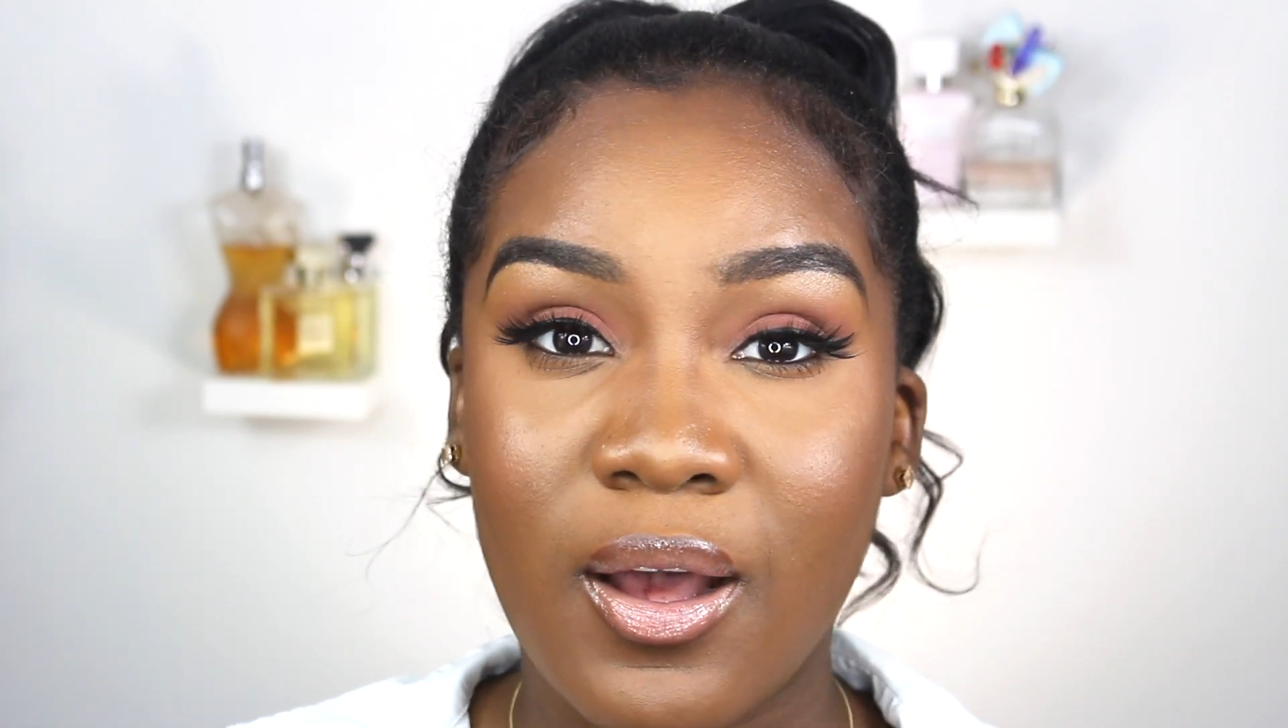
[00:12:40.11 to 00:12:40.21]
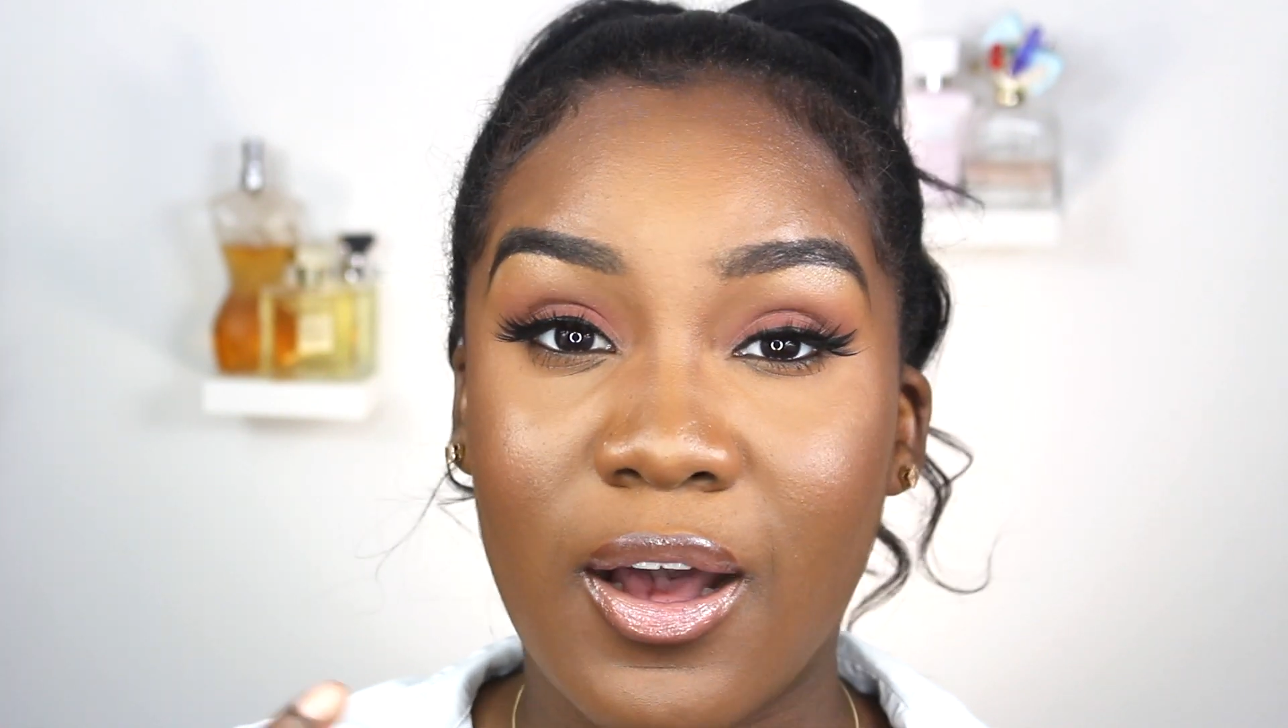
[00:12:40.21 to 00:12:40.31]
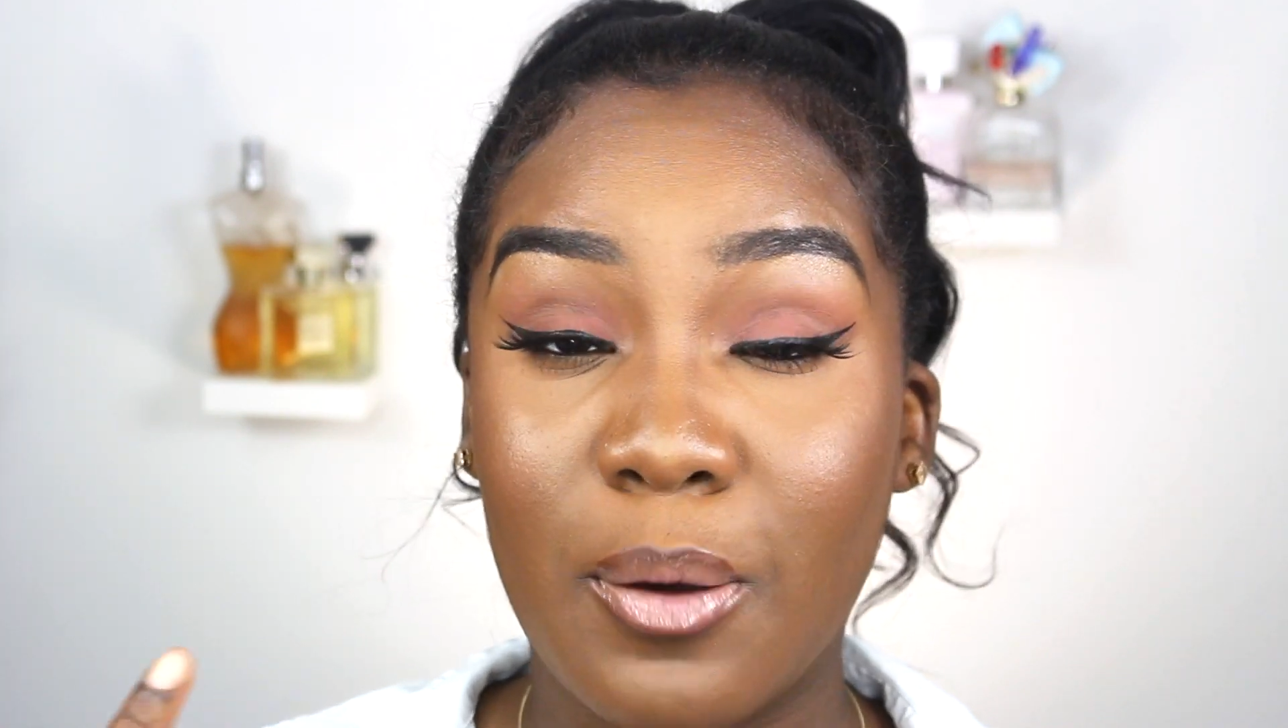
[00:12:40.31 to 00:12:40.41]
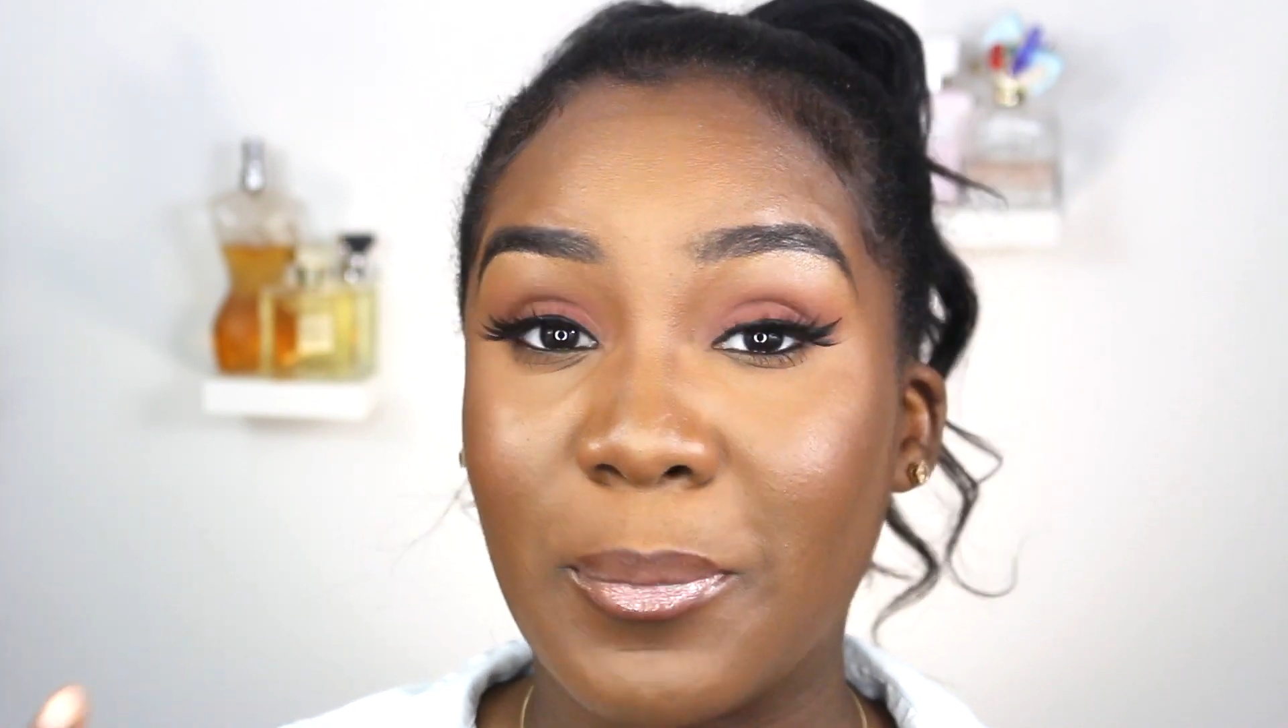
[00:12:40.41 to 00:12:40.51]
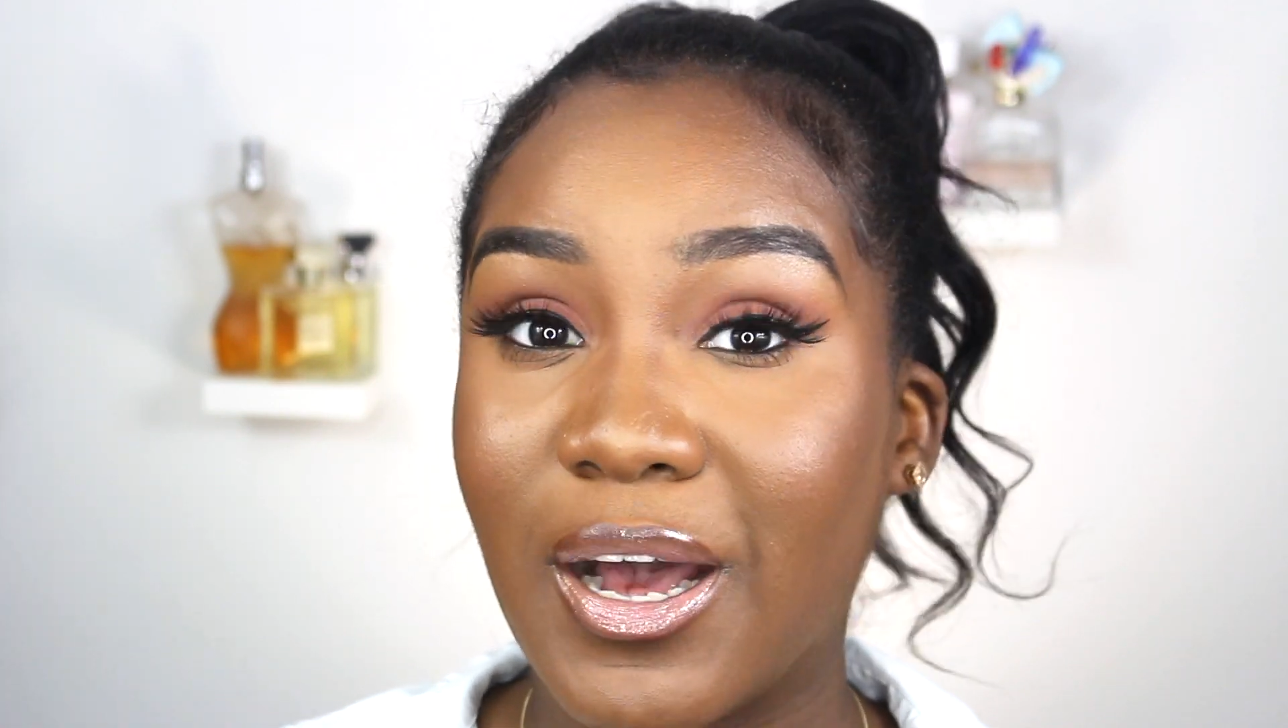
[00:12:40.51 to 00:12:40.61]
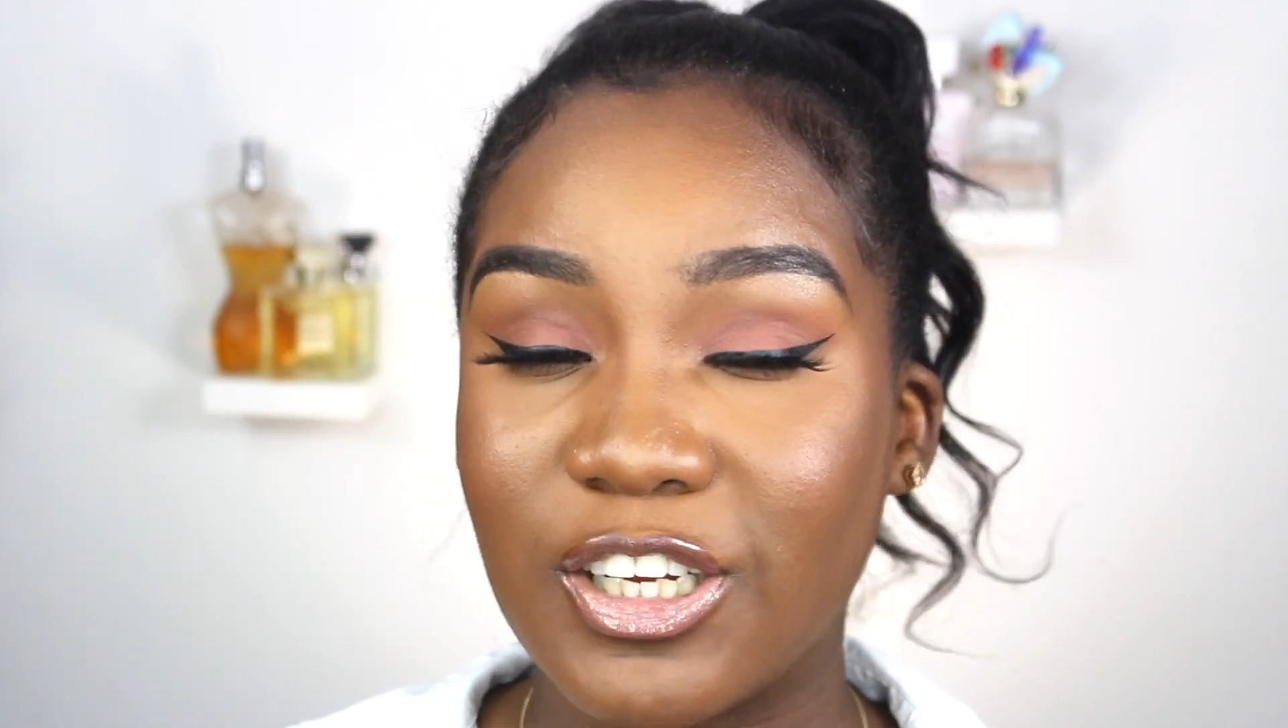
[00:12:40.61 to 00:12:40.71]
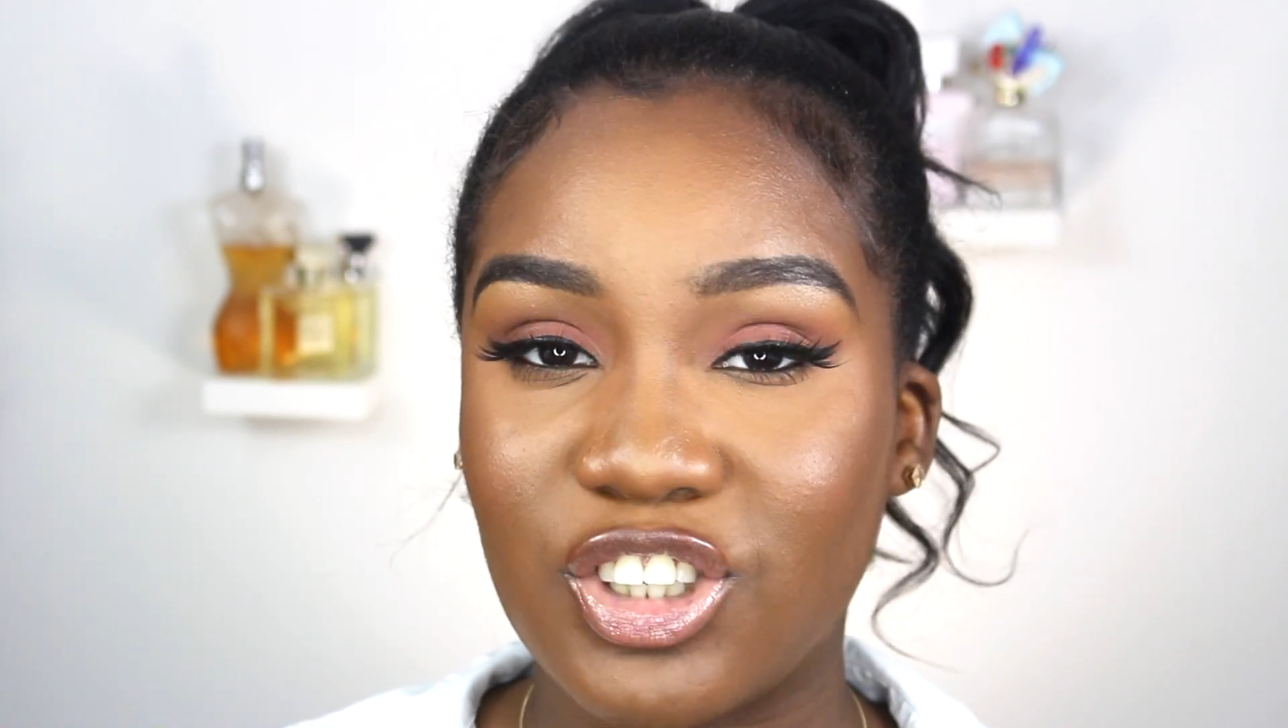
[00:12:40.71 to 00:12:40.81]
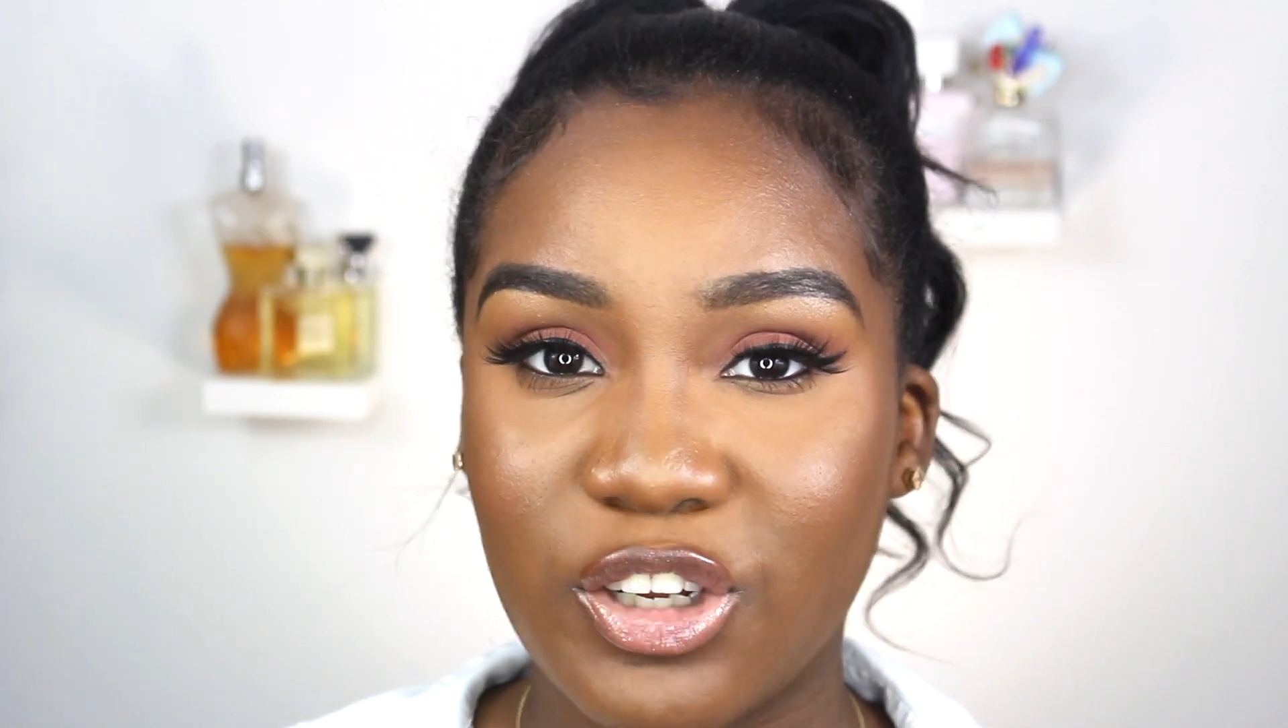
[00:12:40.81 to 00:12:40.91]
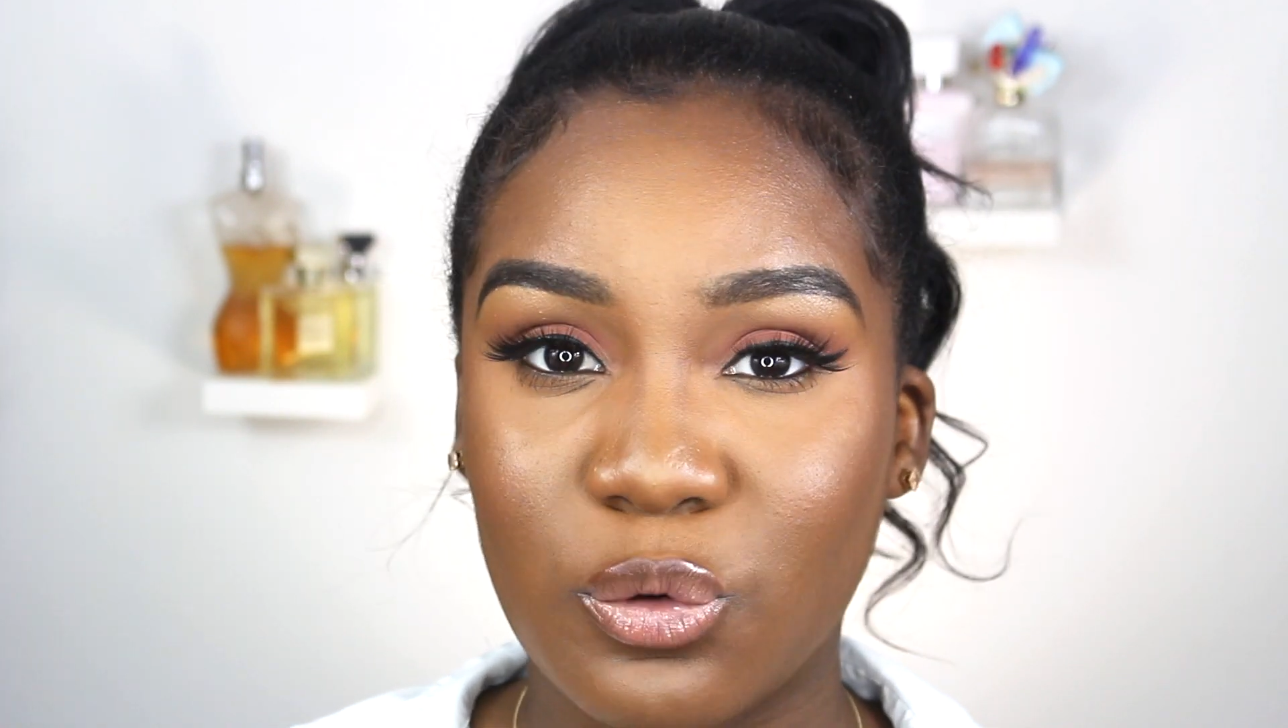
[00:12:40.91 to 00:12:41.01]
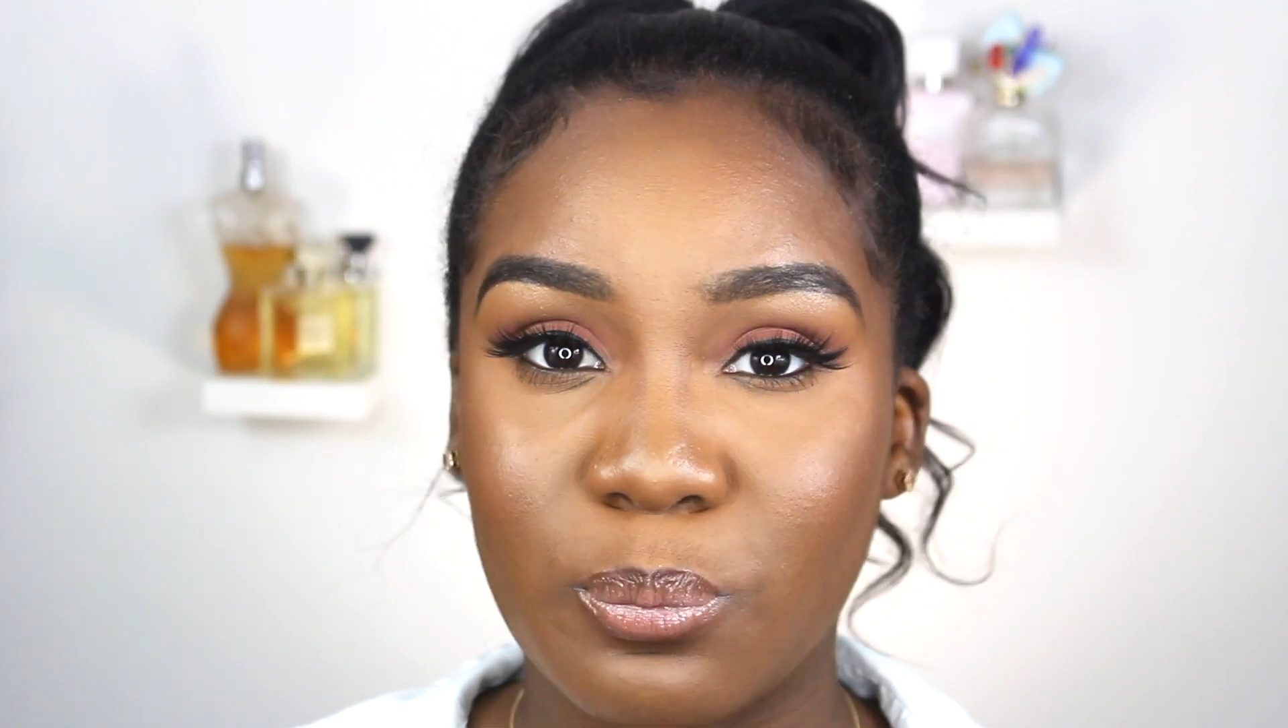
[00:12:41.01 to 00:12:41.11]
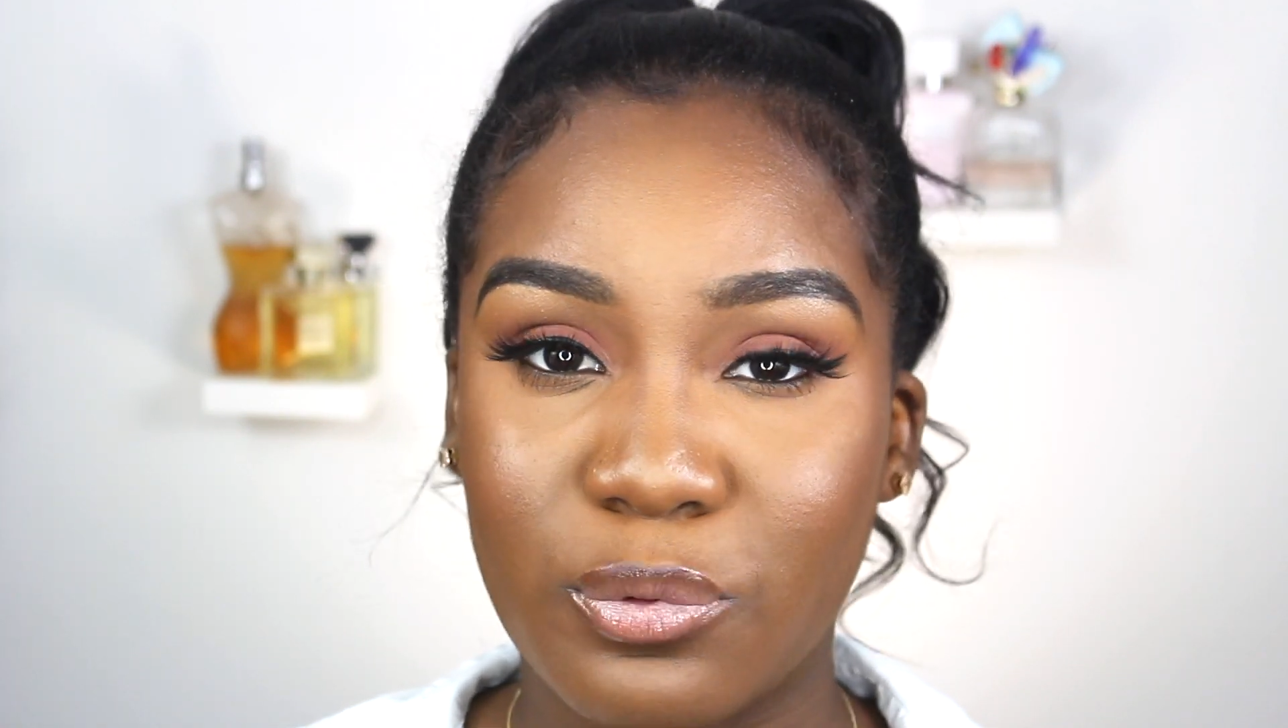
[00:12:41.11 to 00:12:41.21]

eyeshadow